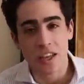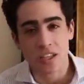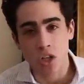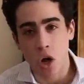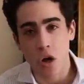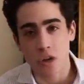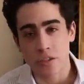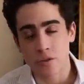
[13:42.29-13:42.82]
it's
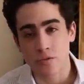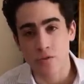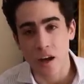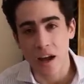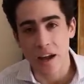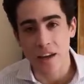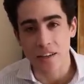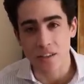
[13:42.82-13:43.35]
hard to
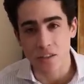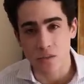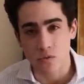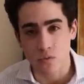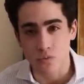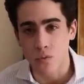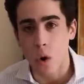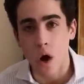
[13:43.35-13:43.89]
find
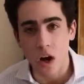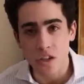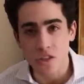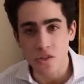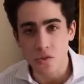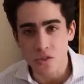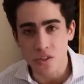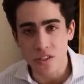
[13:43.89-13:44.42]
raw
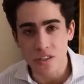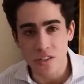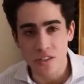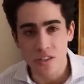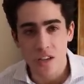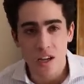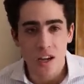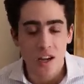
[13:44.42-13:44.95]

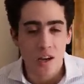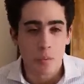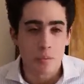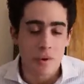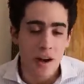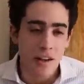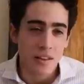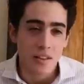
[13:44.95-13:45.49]
juices,
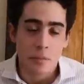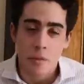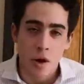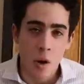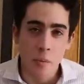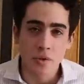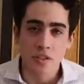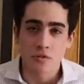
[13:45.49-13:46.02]
but the
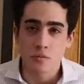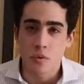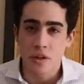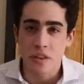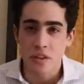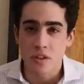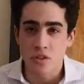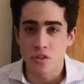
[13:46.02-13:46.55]
purpose of
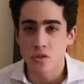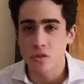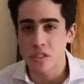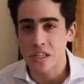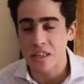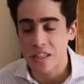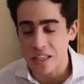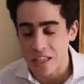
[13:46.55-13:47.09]
putting the
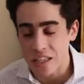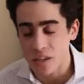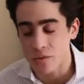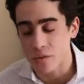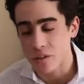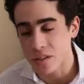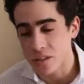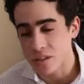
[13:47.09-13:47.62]
juice in the
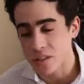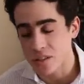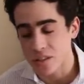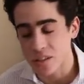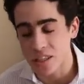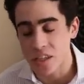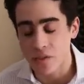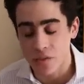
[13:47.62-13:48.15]
kefir is just
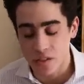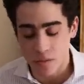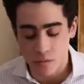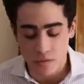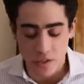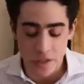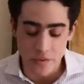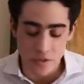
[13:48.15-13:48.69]
to give it
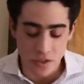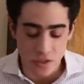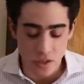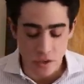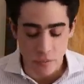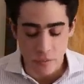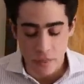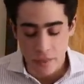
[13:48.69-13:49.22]
some flavor.
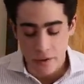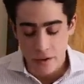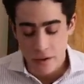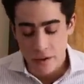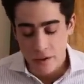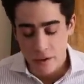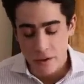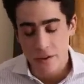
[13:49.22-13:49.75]
So
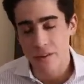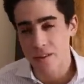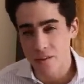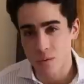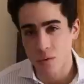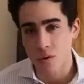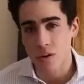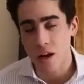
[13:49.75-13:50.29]

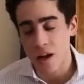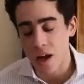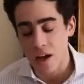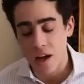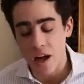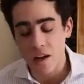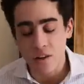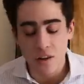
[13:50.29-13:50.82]
I'll,
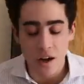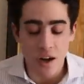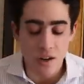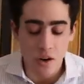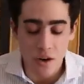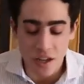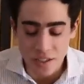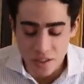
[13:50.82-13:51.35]
I'll go, I'll
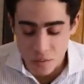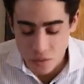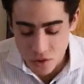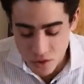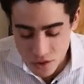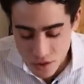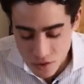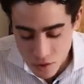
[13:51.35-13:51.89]
go get some
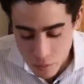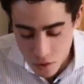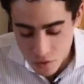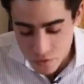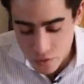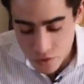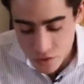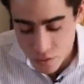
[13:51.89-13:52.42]
juices from
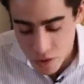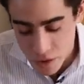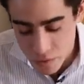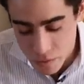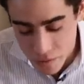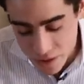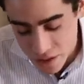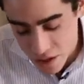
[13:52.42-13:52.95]
Whole Foods
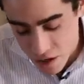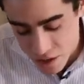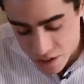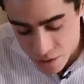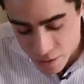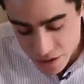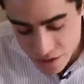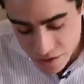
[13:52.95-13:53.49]
maybe, but they are
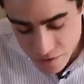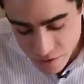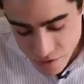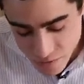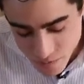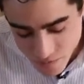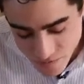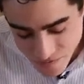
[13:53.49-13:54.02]
expensive.